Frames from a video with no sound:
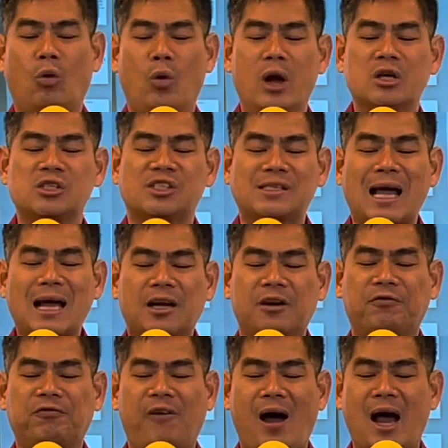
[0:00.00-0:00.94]
will
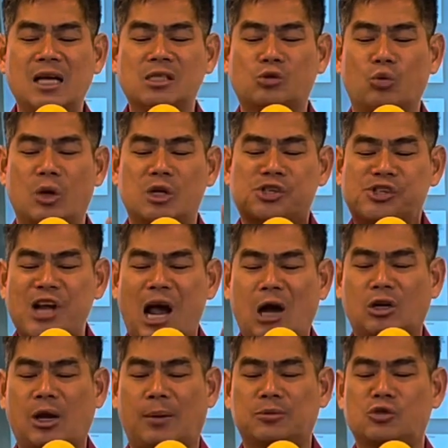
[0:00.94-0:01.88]
sacrifice with
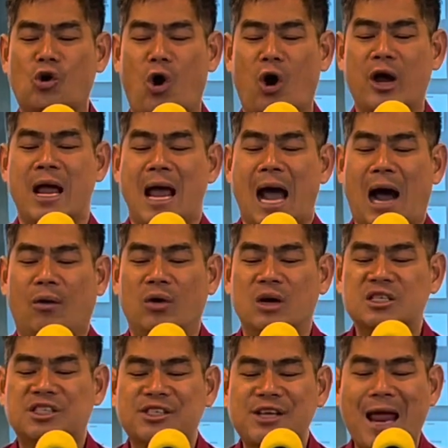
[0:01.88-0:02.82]
shout of joy. I
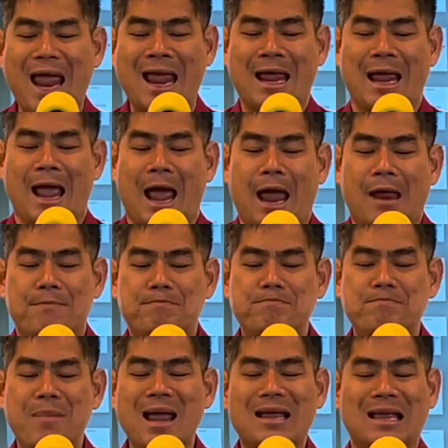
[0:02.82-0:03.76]
will sing
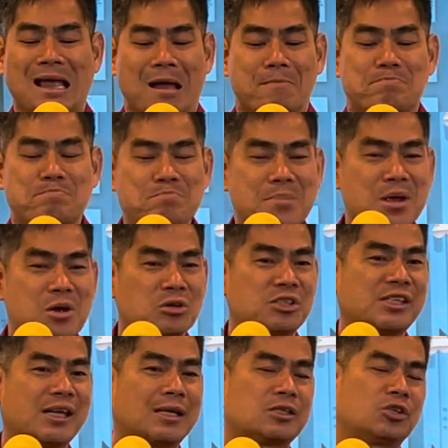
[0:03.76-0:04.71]
and make
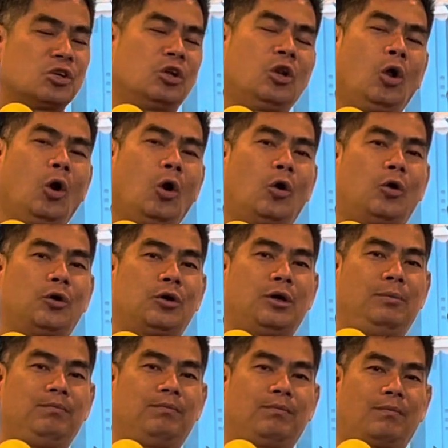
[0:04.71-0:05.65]
music to the Lord.
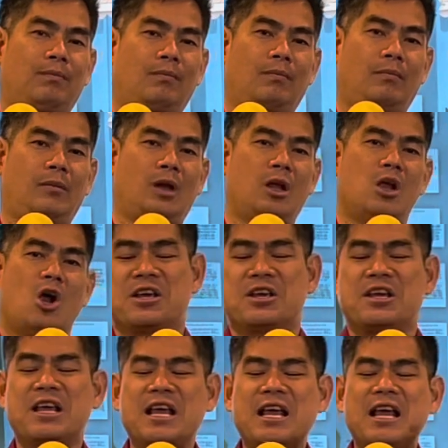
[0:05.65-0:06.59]
Amen.
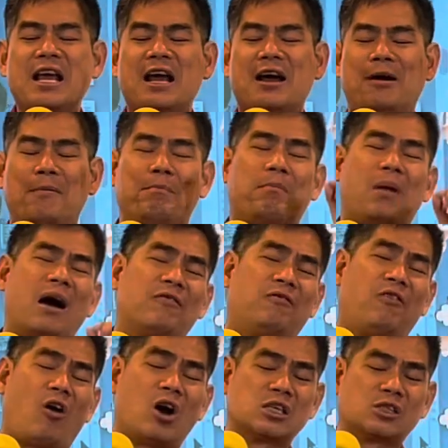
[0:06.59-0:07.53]
Hear
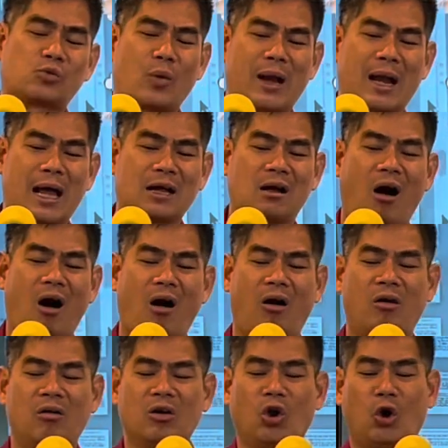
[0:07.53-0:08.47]
my voice when I
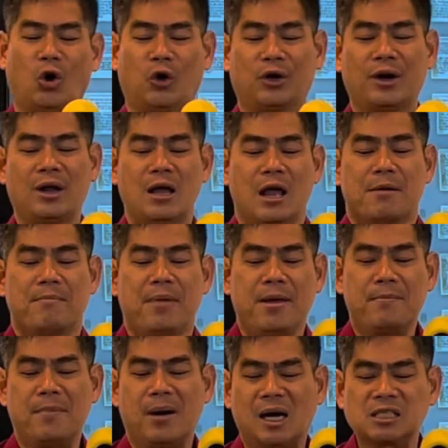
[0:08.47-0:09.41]
call, Lord.
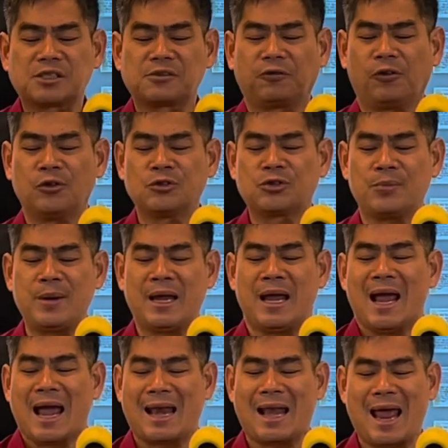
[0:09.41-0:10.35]
Be merciful to
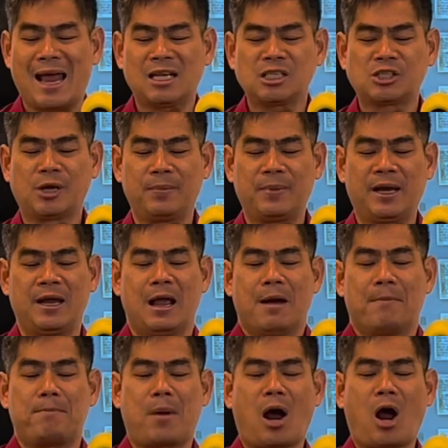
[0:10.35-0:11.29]
me and answer
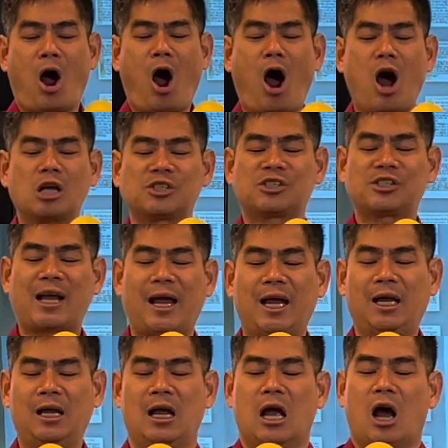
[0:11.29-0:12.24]
me. My heart
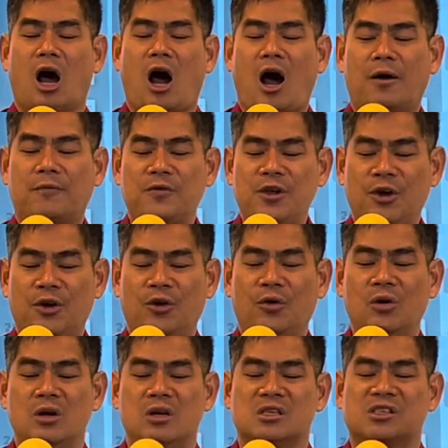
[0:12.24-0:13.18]
saith of
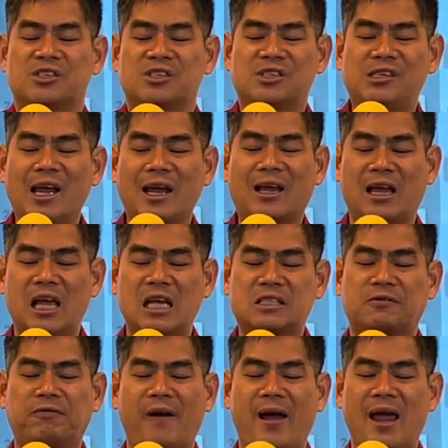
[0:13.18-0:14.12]
you, Seek
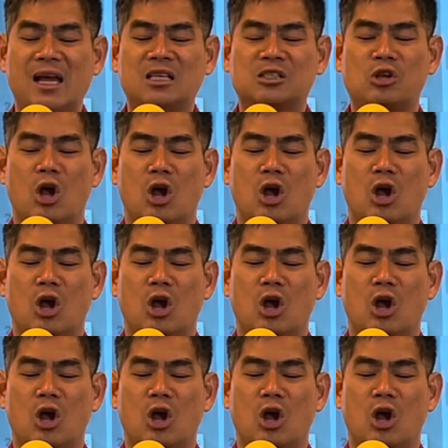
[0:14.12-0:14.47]
his face.